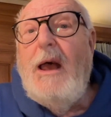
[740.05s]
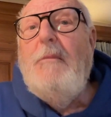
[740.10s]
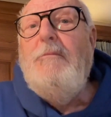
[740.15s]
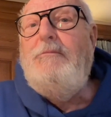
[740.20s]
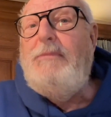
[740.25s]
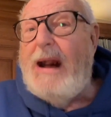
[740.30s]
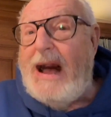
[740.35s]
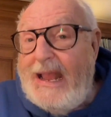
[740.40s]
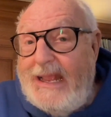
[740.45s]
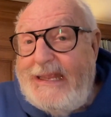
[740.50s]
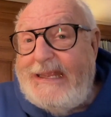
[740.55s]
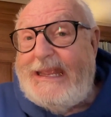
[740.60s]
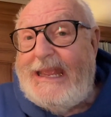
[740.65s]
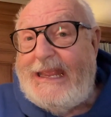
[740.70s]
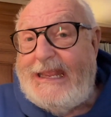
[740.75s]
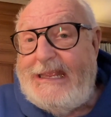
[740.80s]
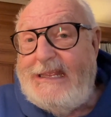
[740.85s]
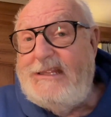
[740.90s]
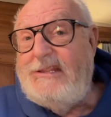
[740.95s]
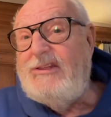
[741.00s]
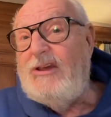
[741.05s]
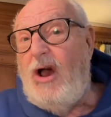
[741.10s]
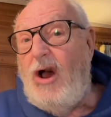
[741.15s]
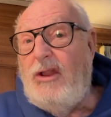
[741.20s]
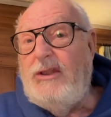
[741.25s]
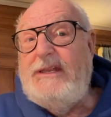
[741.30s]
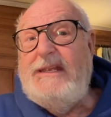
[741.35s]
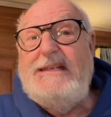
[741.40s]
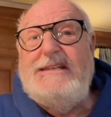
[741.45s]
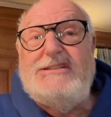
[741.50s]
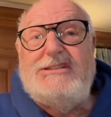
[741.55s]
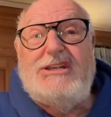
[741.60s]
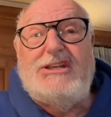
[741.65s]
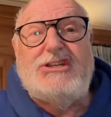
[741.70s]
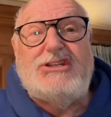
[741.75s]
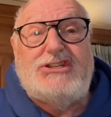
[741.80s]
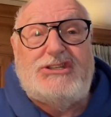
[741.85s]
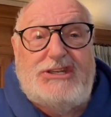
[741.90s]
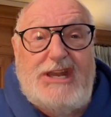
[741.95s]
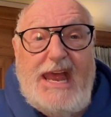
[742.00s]
by Keith on his
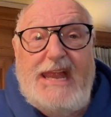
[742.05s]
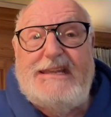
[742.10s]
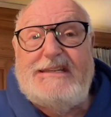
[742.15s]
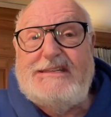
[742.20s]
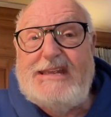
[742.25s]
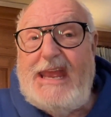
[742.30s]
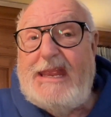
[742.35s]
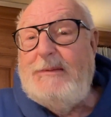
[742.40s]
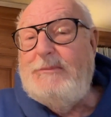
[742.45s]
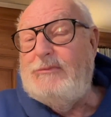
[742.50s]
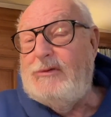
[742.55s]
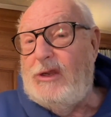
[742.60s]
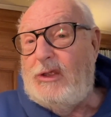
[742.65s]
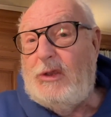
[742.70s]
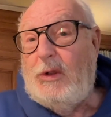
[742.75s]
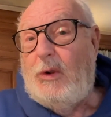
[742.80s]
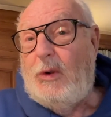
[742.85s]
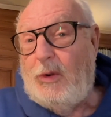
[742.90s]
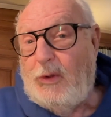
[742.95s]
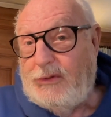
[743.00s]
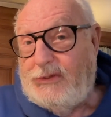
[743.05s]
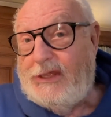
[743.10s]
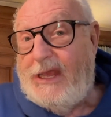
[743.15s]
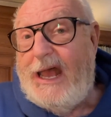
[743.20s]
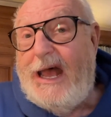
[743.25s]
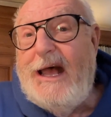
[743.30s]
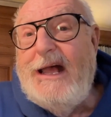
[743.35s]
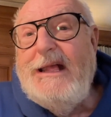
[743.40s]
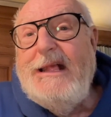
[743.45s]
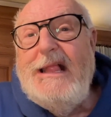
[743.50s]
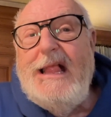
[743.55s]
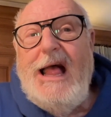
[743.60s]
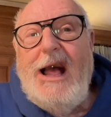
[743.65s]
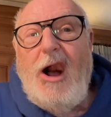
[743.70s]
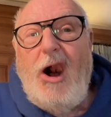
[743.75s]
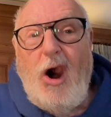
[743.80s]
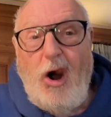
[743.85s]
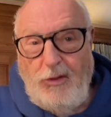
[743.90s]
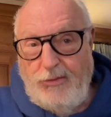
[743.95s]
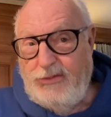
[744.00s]
cassette tape recorder
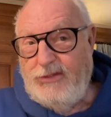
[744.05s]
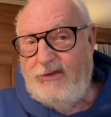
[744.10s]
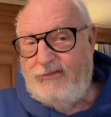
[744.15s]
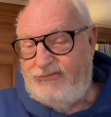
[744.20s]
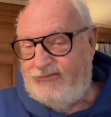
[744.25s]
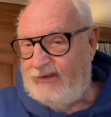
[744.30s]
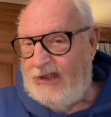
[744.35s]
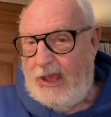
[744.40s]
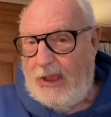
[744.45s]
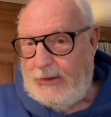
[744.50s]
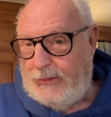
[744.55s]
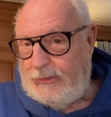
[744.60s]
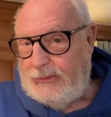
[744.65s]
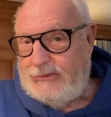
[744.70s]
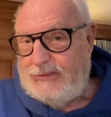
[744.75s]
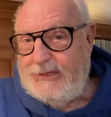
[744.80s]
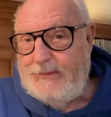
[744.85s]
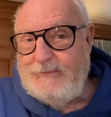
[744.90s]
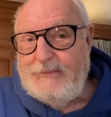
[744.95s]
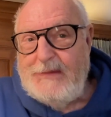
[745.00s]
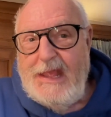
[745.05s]
on the float.